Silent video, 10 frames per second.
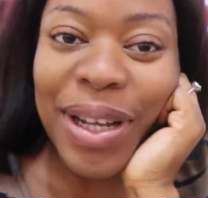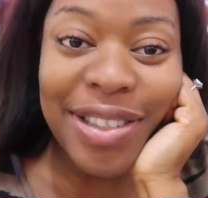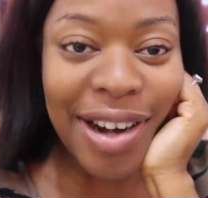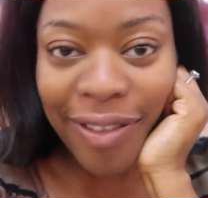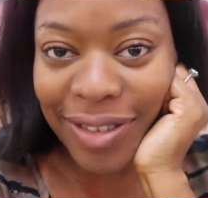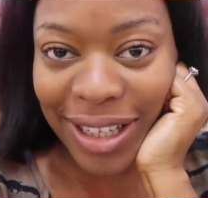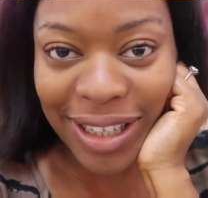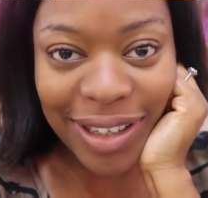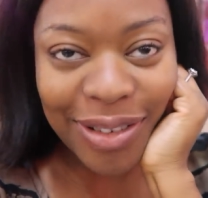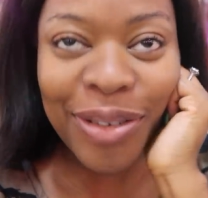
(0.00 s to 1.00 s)
We're
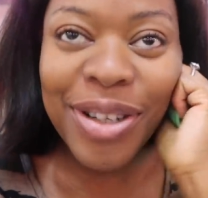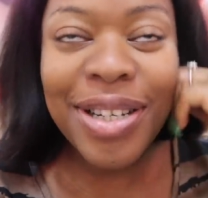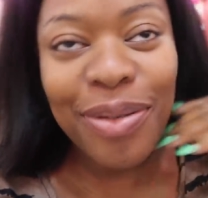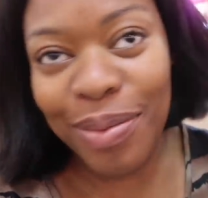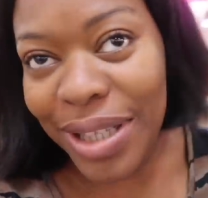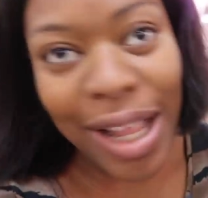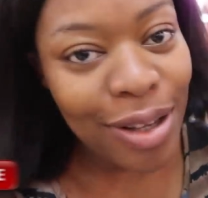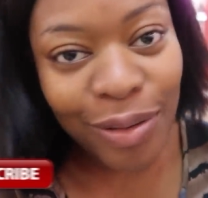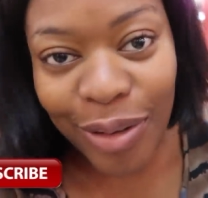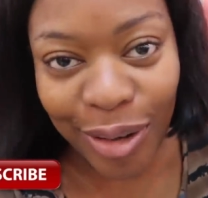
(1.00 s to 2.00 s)
traveling, obviously, from the
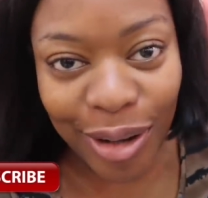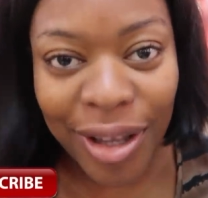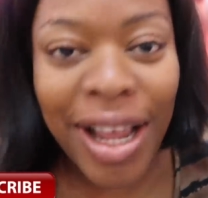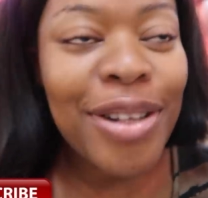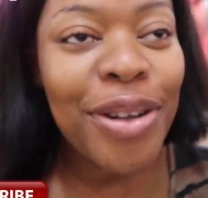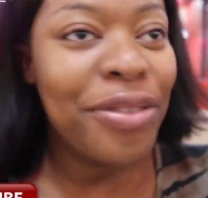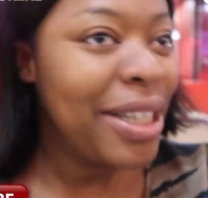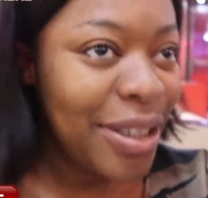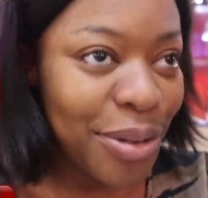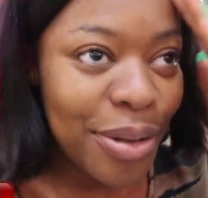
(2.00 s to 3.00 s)
title of the vlog, you guys
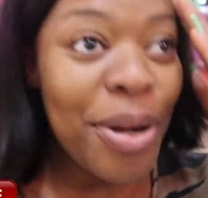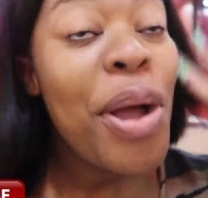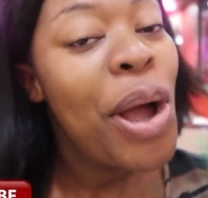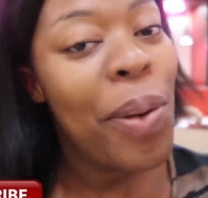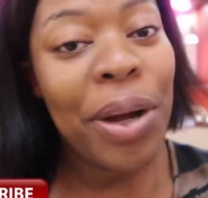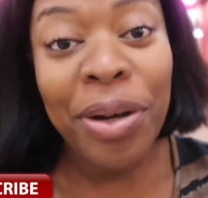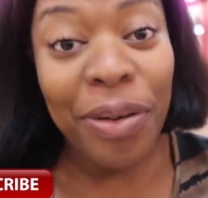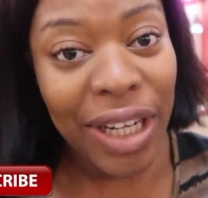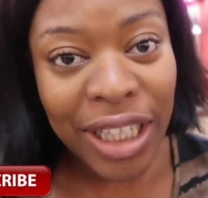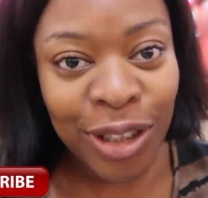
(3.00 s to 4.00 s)
already know we're going
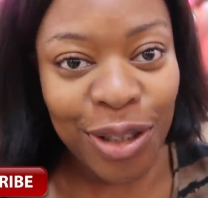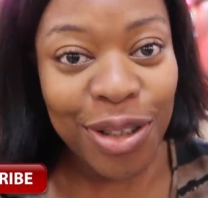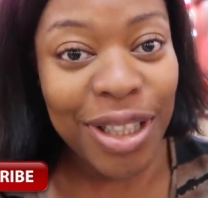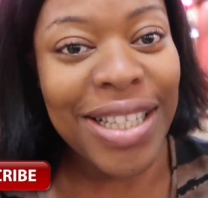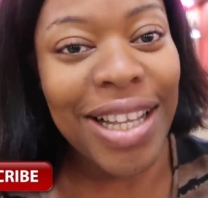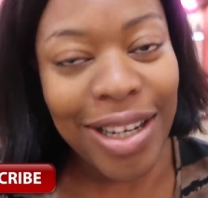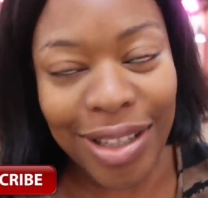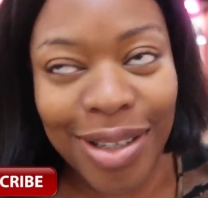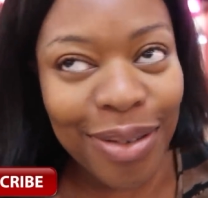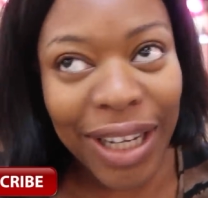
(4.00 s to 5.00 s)
on vacation, just a
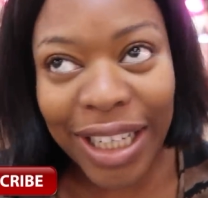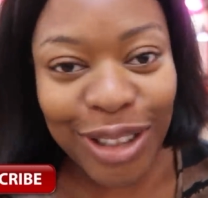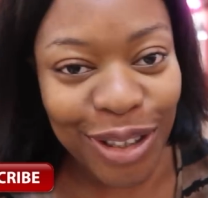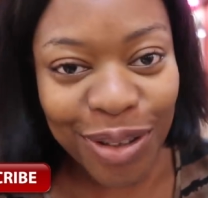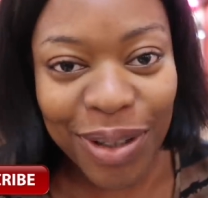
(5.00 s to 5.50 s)
little vacation.